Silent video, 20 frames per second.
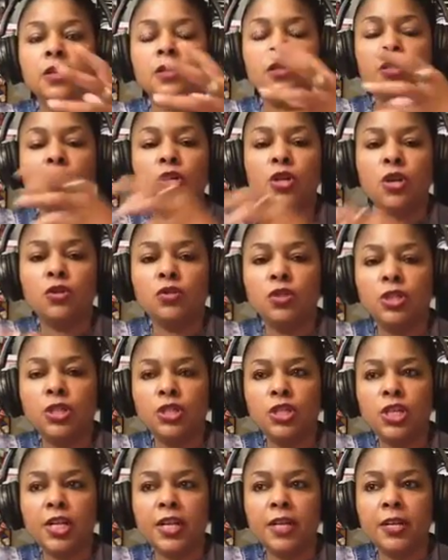to go to the
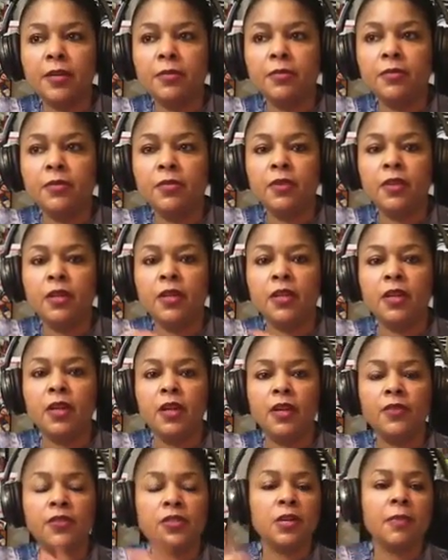gym
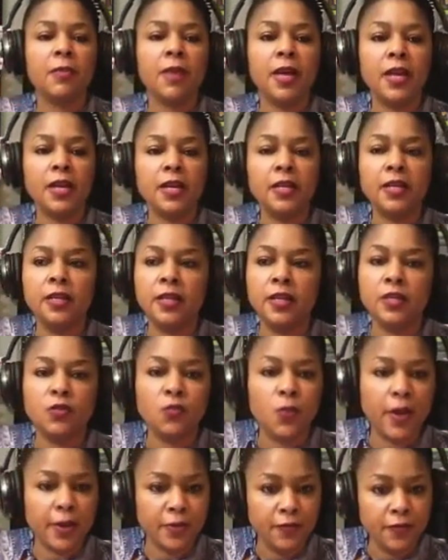if somebody is
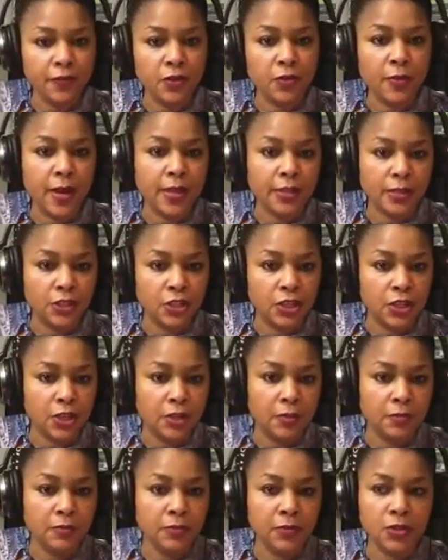waiting for you at the
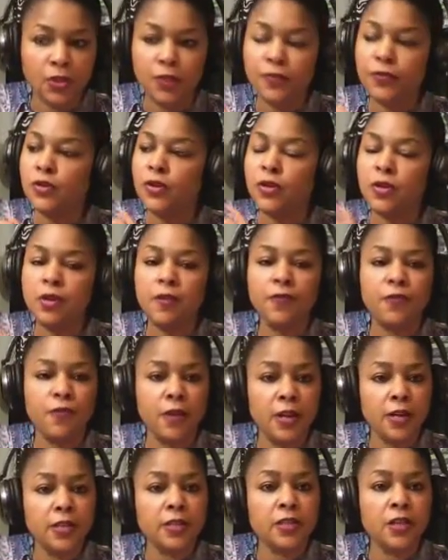gym. So if your
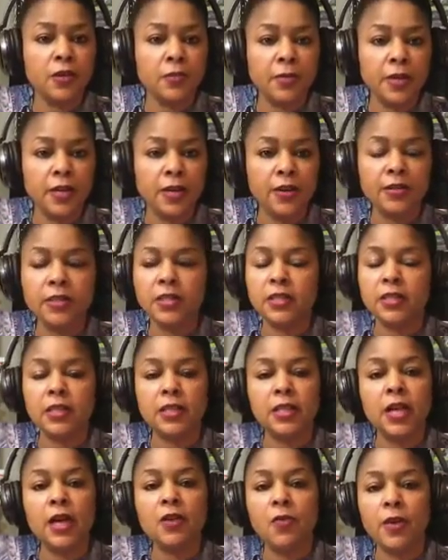friend is going to be there at 6
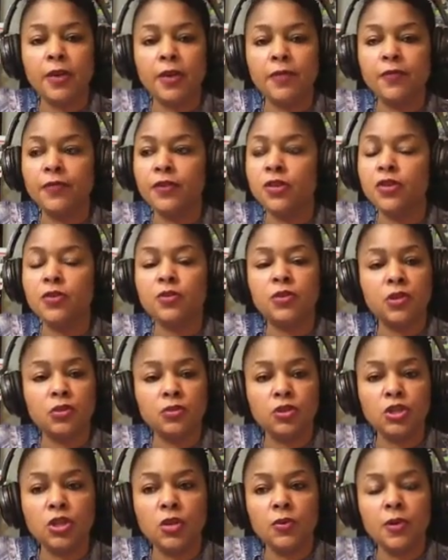o'clock waiting for you and you don't
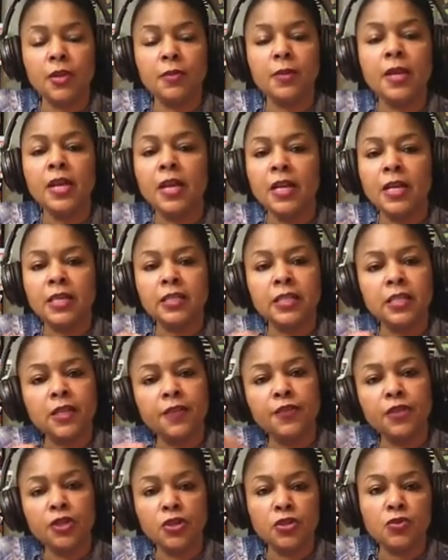show up, it's
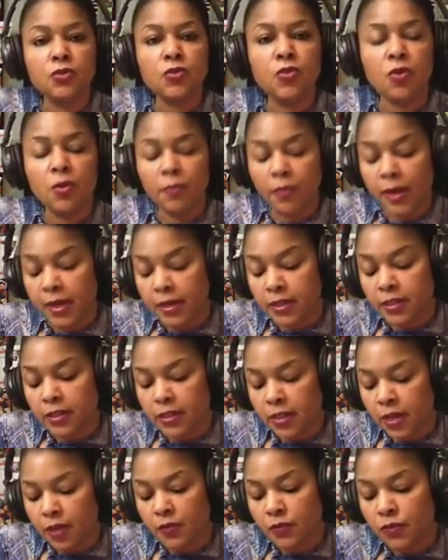different than you going by
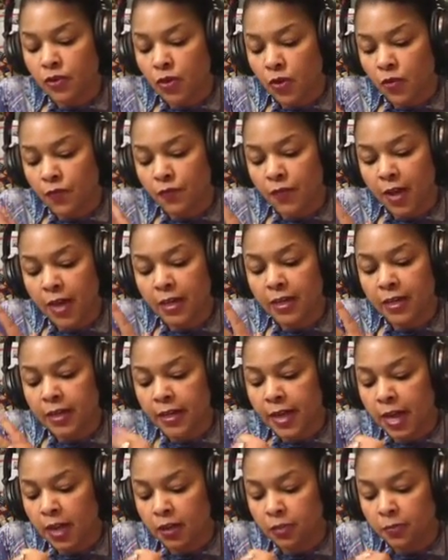yourself. So find an
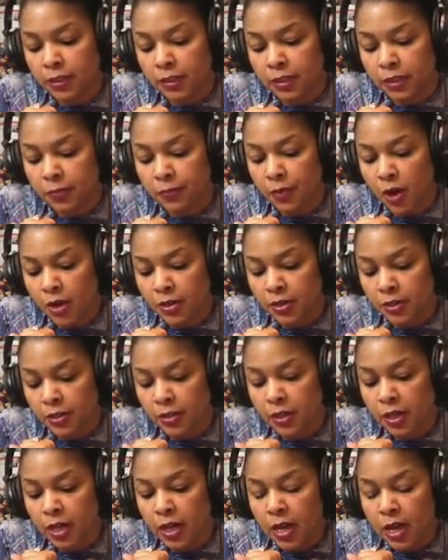accountability partner.
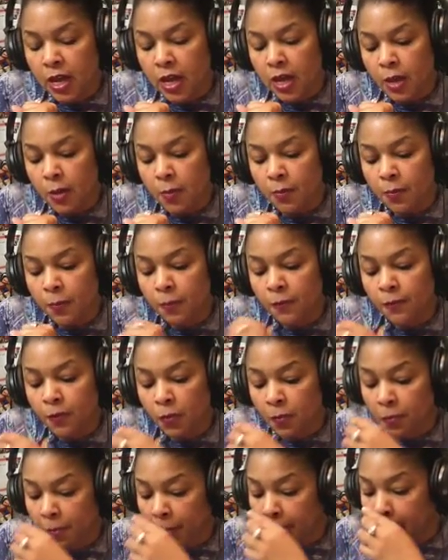For
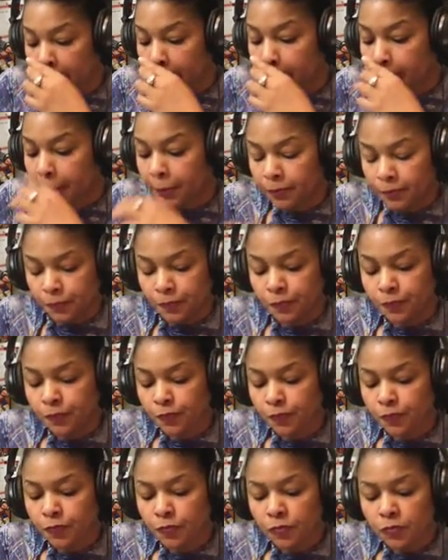me,
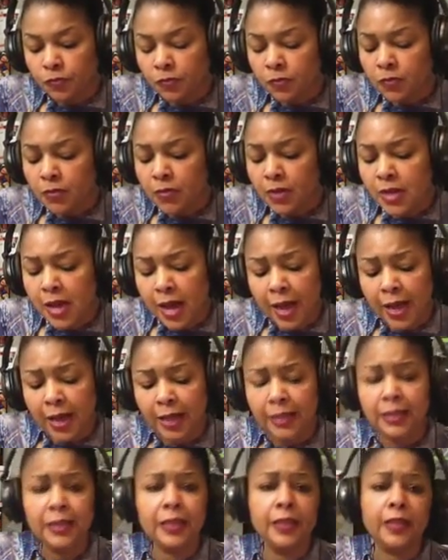
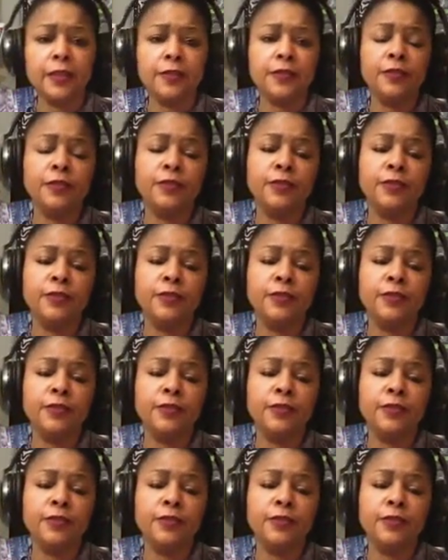I love,